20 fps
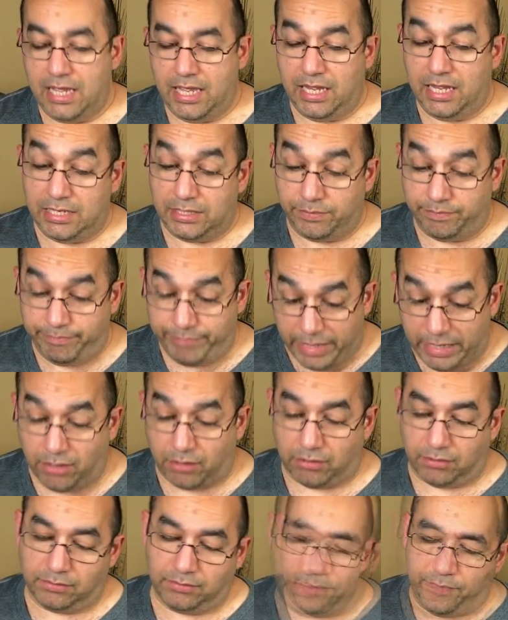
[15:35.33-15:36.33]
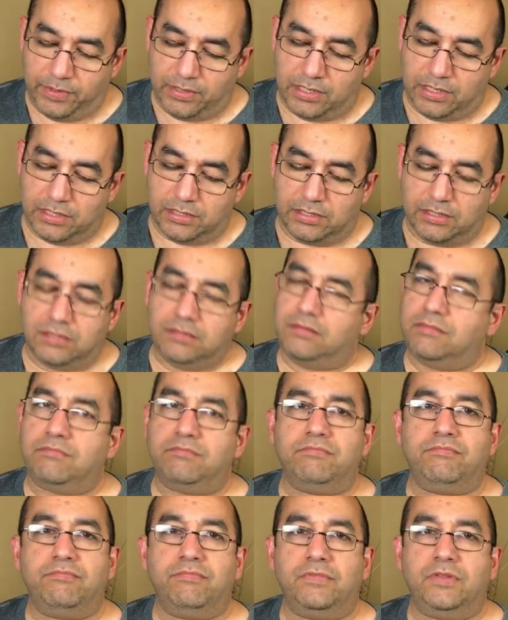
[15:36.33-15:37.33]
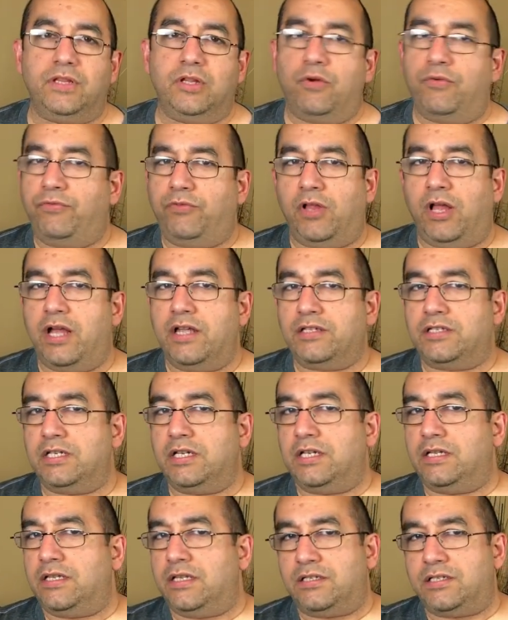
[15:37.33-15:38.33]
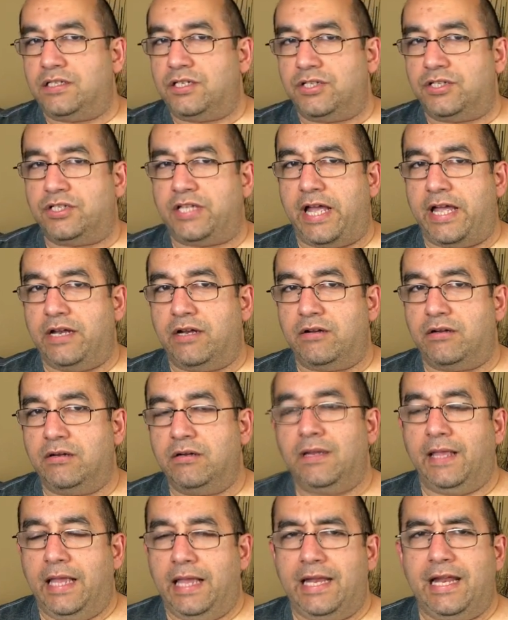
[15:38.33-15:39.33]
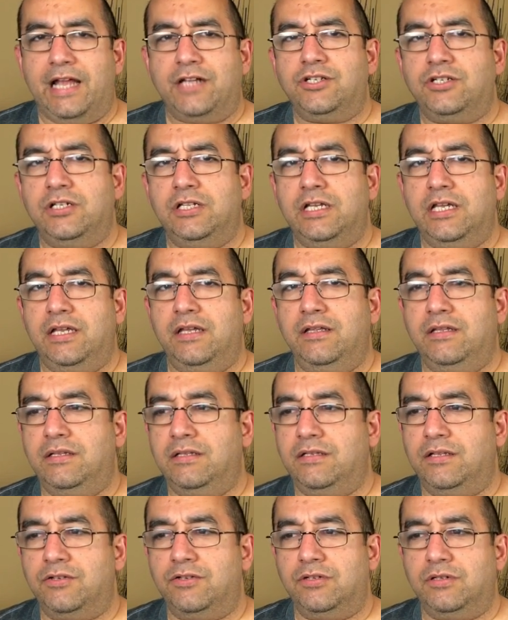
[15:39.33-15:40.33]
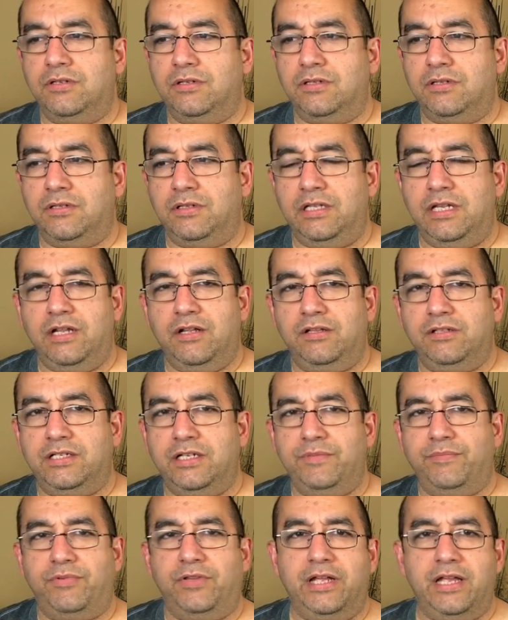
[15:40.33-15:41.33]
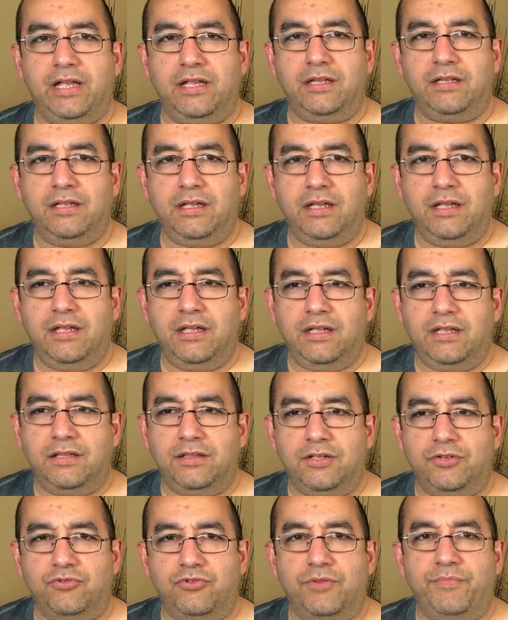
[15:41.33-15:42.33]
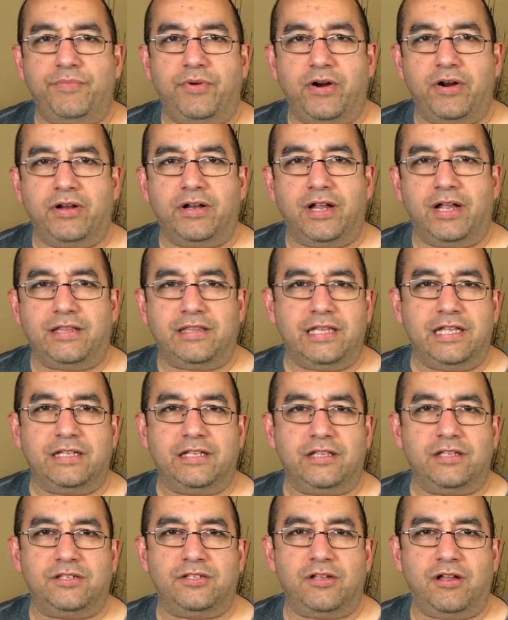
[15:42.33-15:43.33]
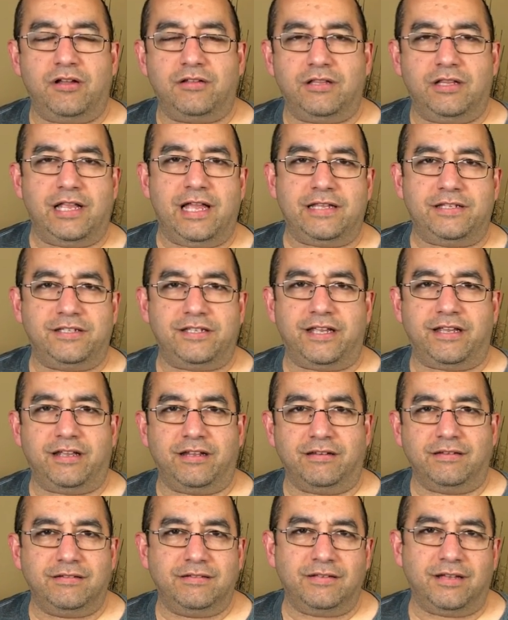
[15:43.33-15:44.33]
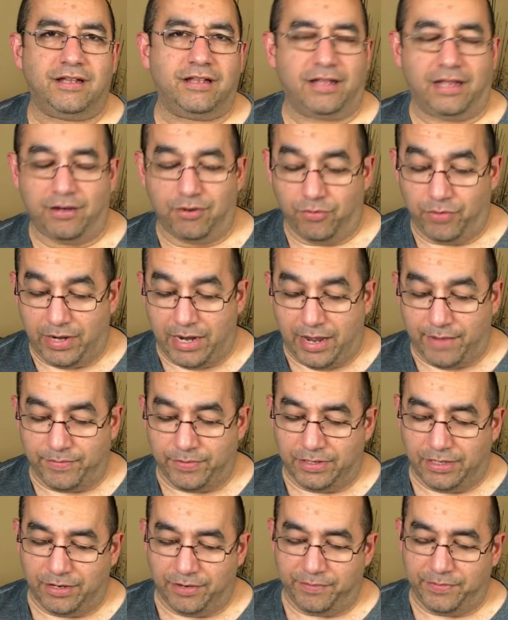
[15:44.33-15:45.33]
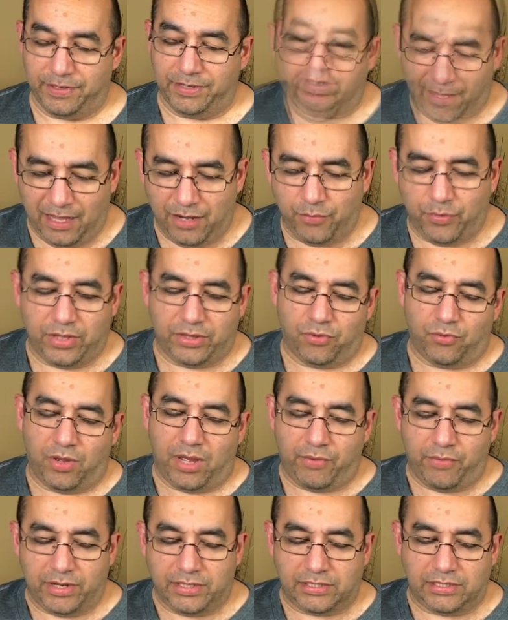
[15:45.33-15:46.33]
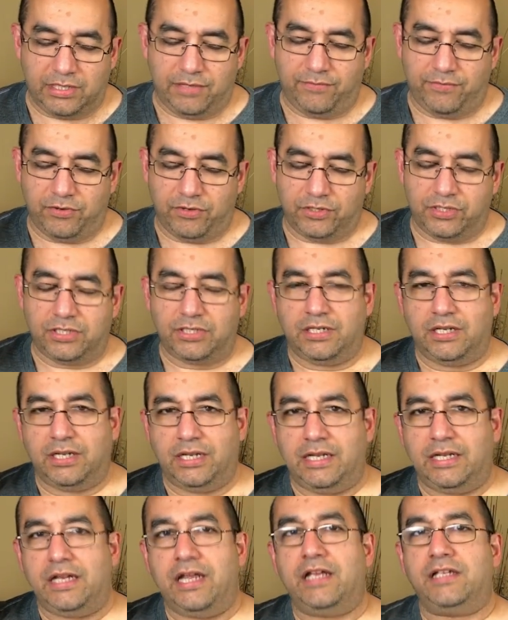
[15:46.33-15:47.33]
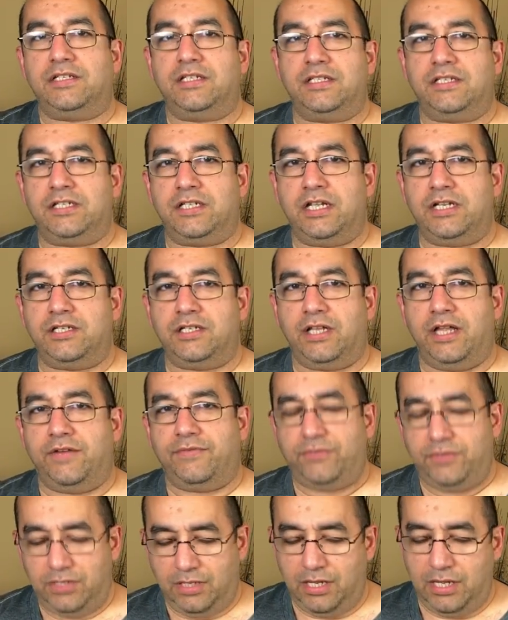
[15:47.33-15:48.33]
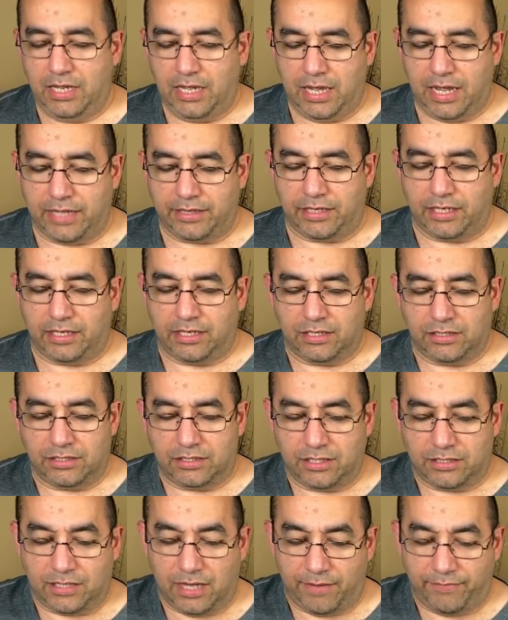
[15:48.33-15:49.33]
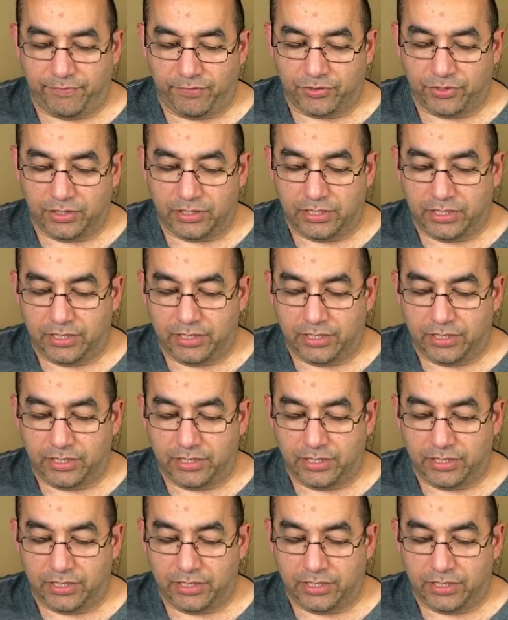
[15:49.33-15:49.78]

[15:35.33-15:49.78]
is better because no flaws in it. It's just tighter. And actually, there's, Neil didn't play the drum part at the end of the song, the last second. Uh, I don't know what happened there, but anyway, the Y Y Z version in Exit Stage Left, I think, is the top version